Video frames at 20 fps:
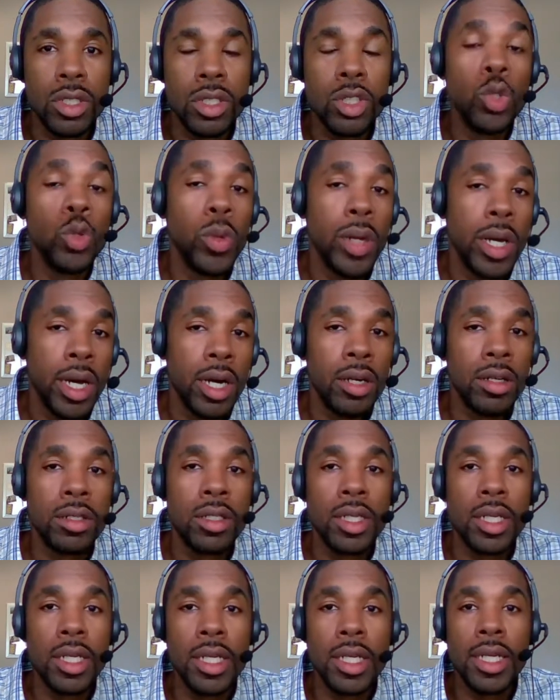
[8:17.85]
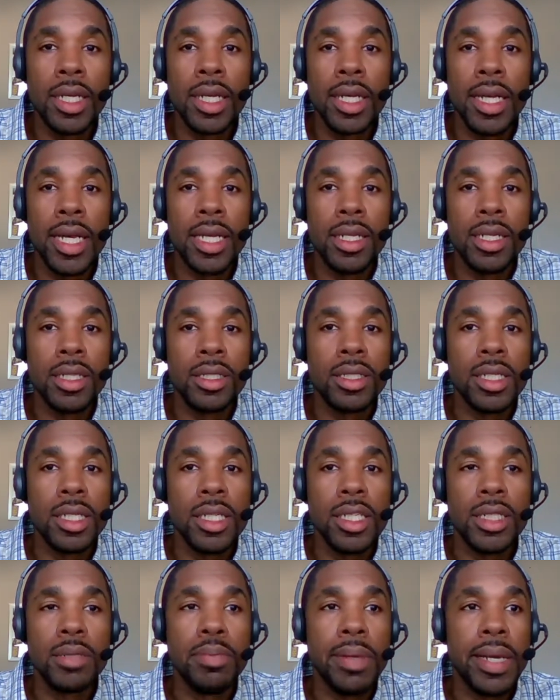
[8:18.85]
do well in this
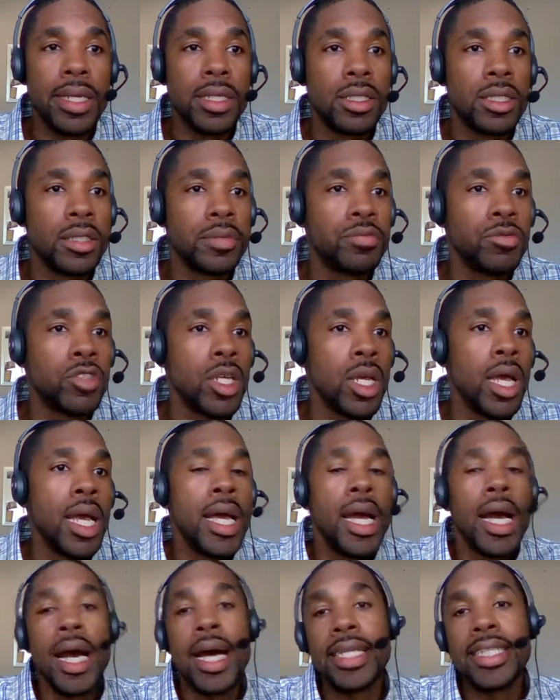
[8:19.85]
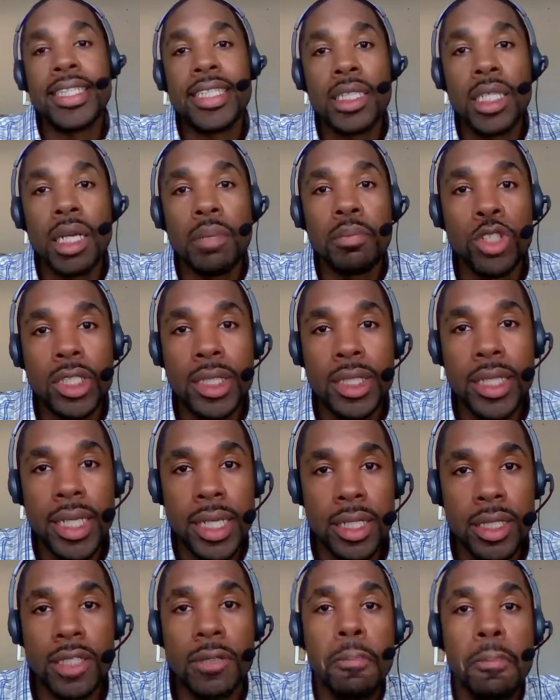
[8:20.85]
space. Number
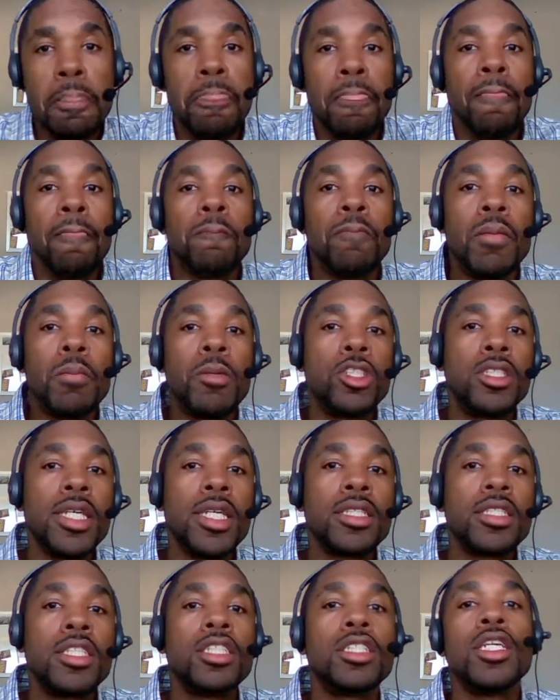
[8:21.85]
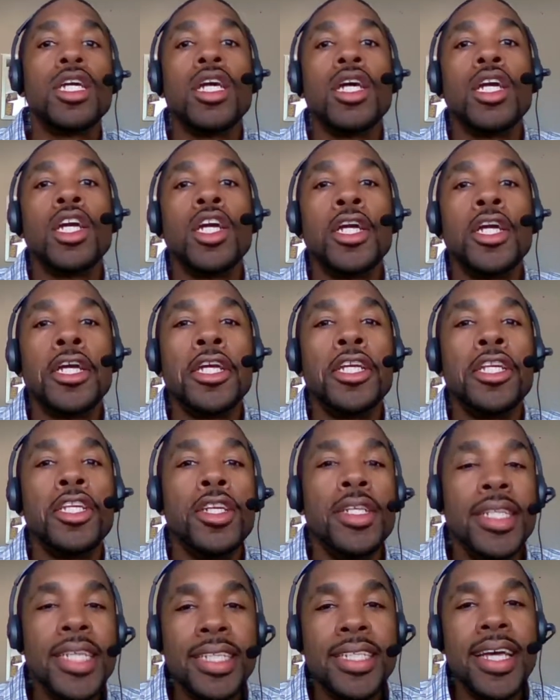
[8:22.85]
6 is
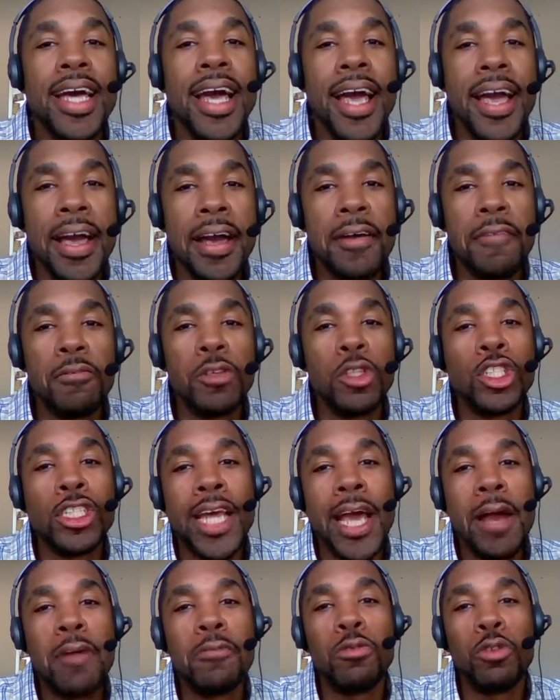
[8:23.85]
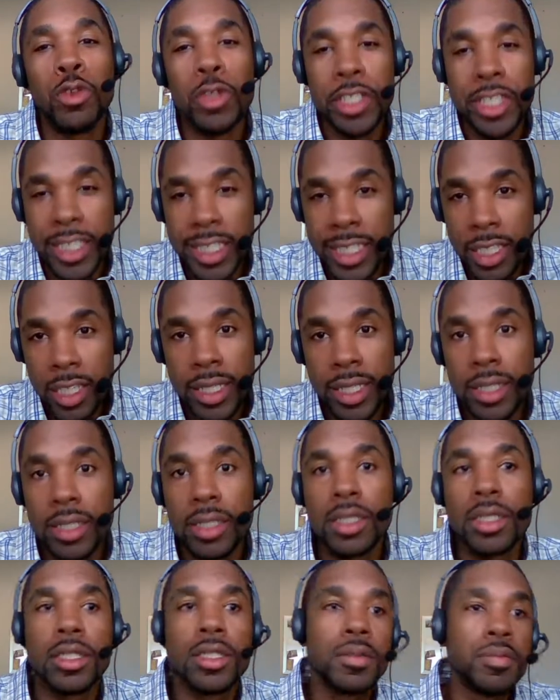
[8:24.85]
you should have
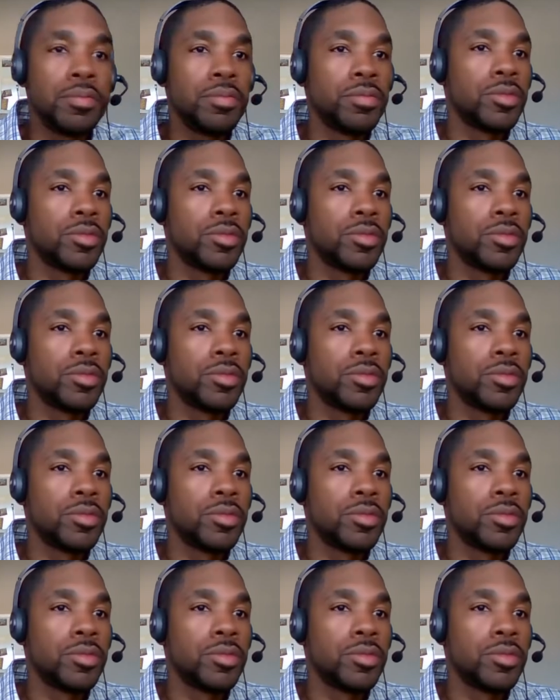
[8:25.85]
resilience.